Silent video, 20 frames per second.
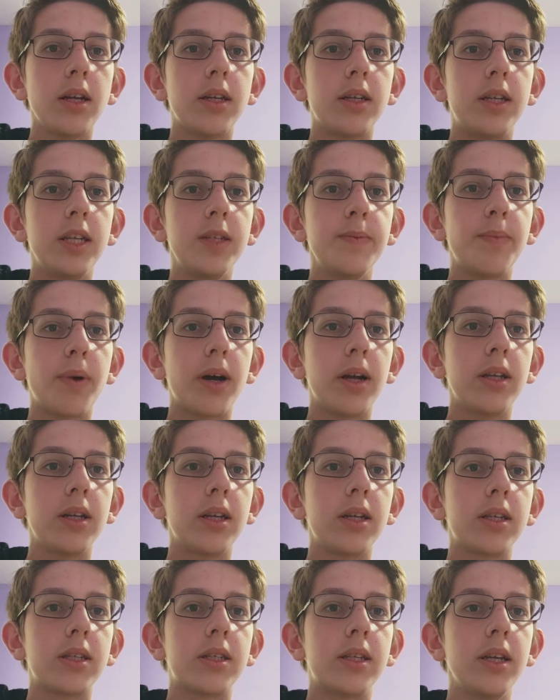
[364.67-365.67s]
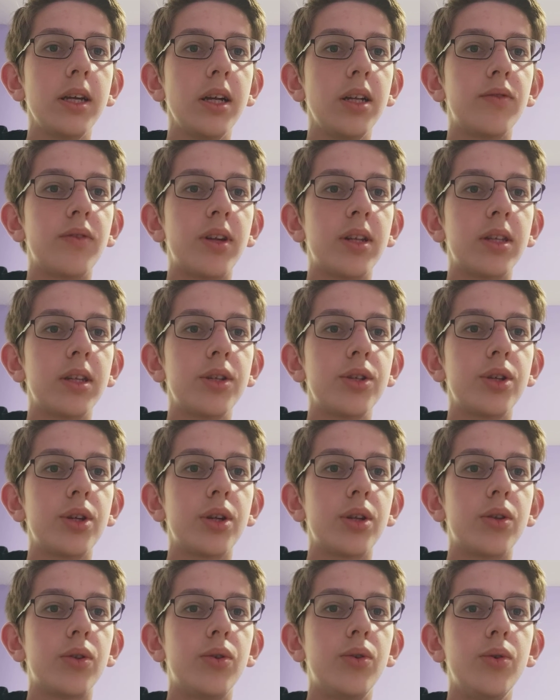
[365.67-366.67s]
Despite the advantage
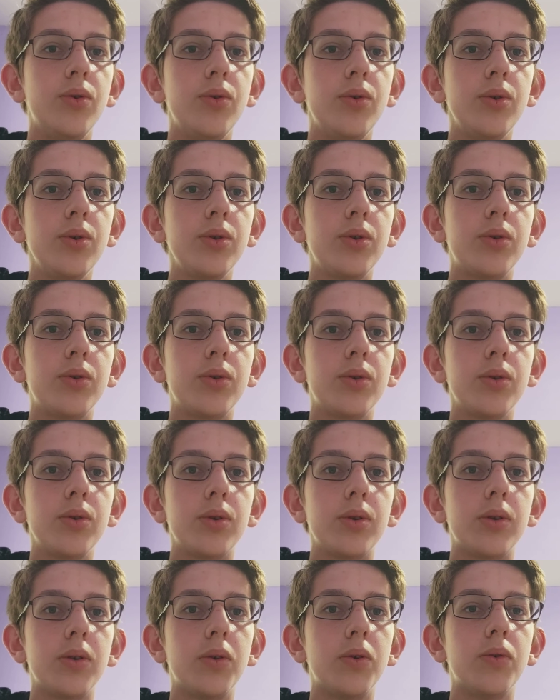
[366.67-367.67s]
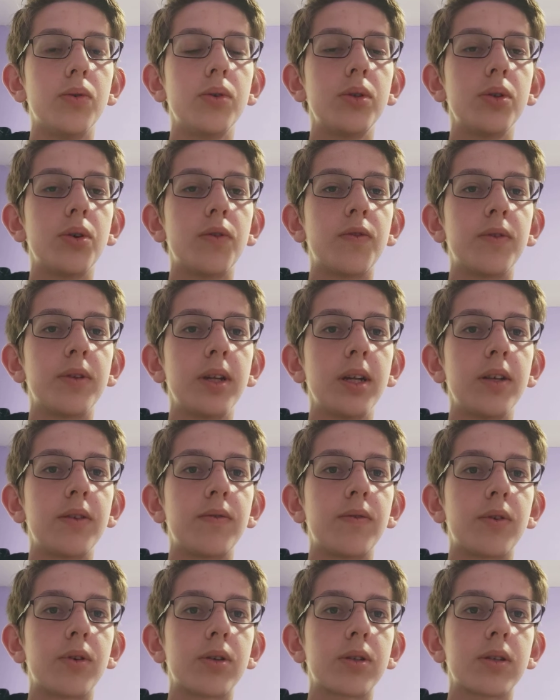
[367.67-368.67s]
due to use of
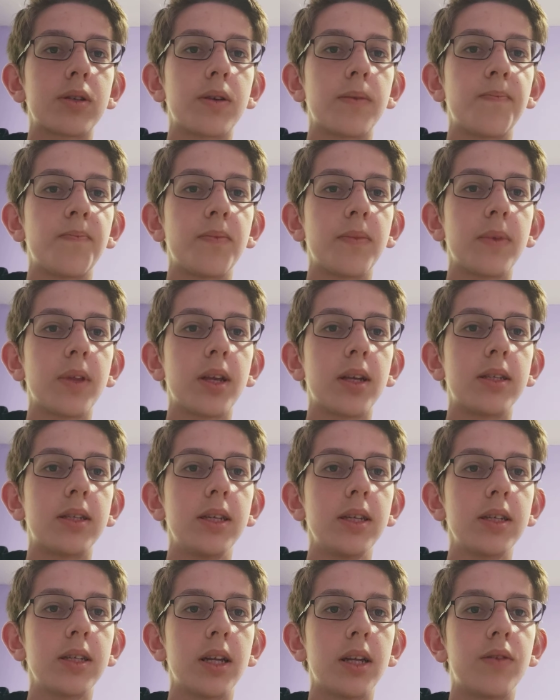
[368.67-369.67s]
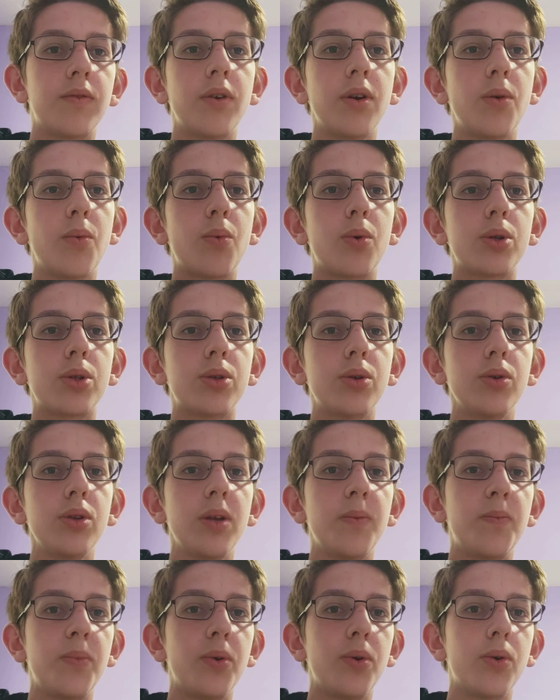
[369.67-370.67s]
networks, this network was not
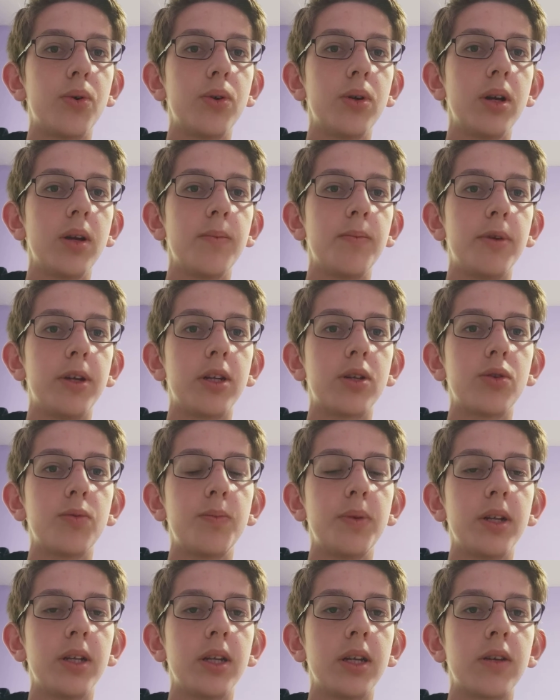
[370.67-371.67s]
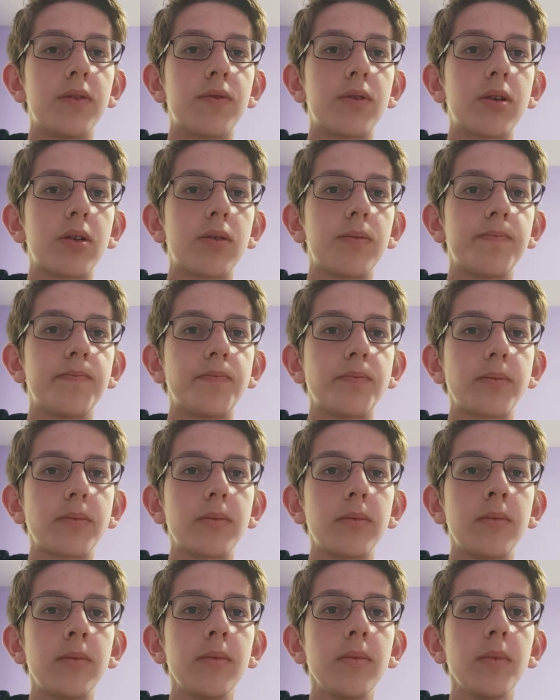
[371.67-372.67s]
a pure peer-to-peer network.
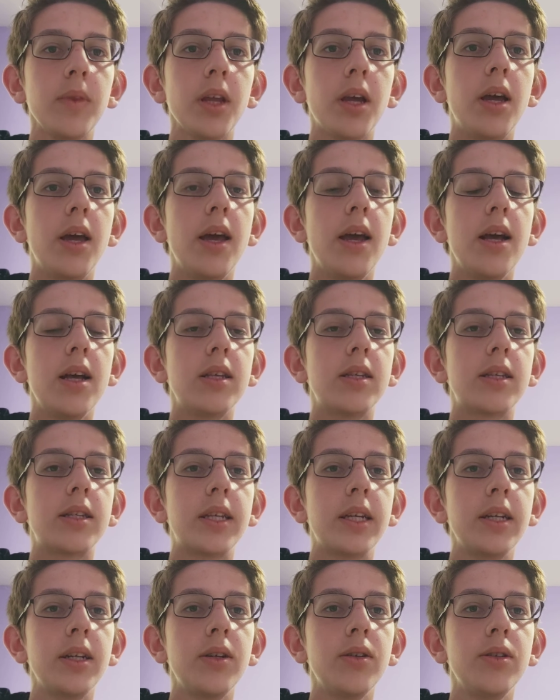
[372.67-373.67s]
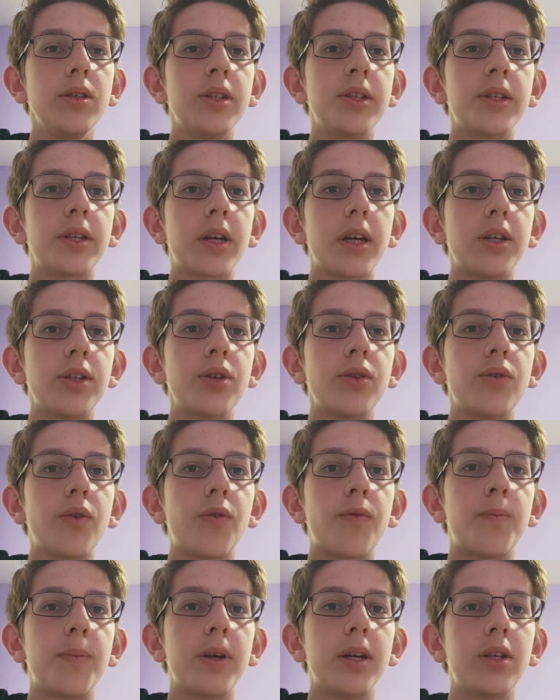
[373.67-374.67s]
The second generation
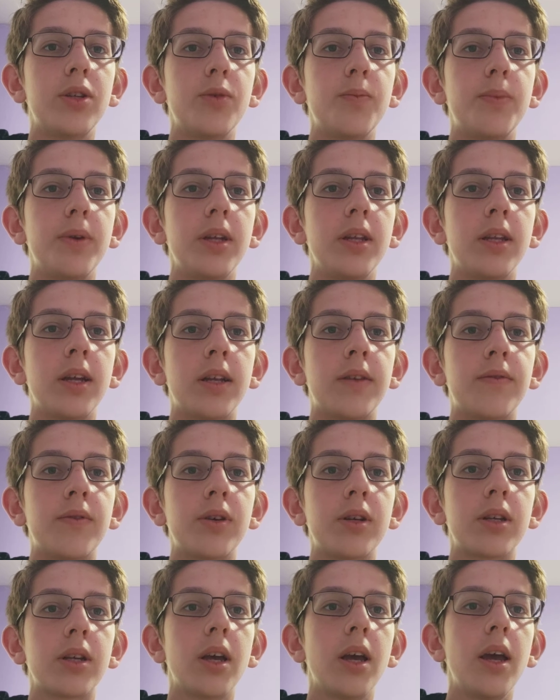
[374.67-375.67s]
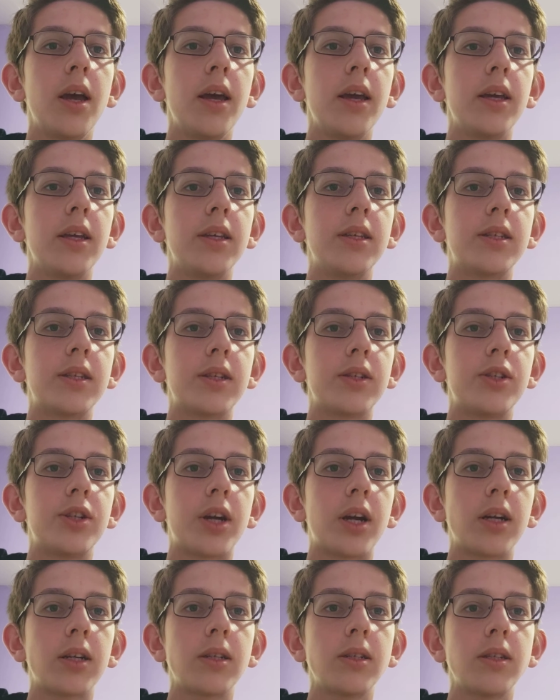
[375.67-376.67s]
of peer-to-peer network is
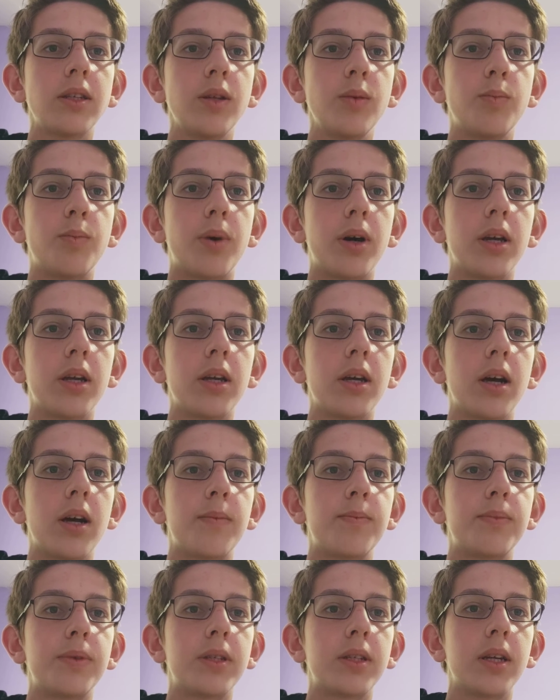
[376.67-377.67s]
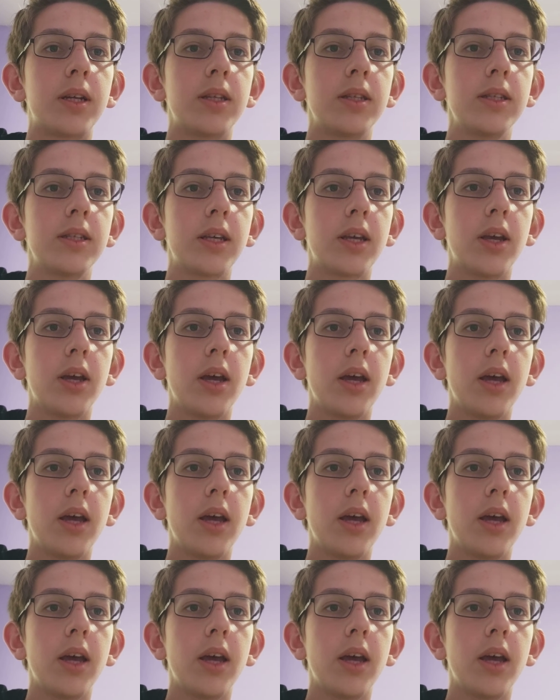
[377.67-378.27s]
characterized by absence